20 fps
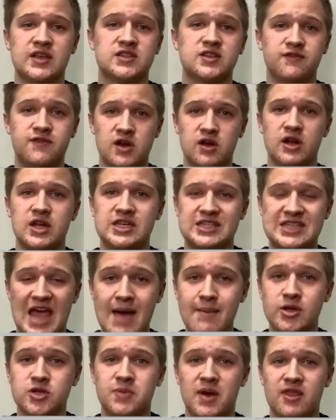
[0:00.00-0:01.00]
severely
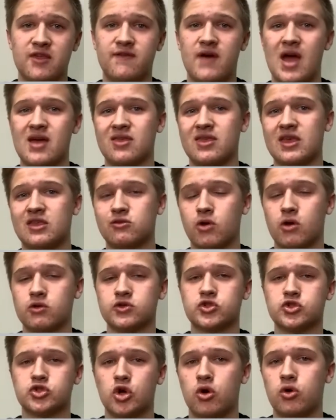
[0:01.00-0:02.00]
damaged by the fact that they throw
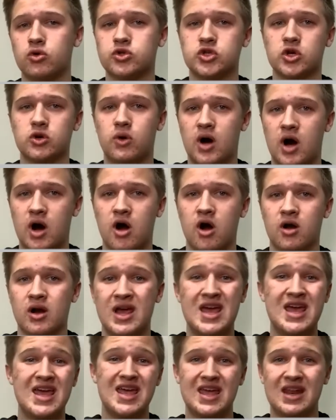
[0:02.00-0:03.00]
so hard
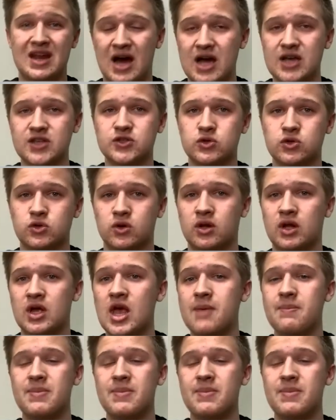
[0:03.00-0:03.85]
in high school,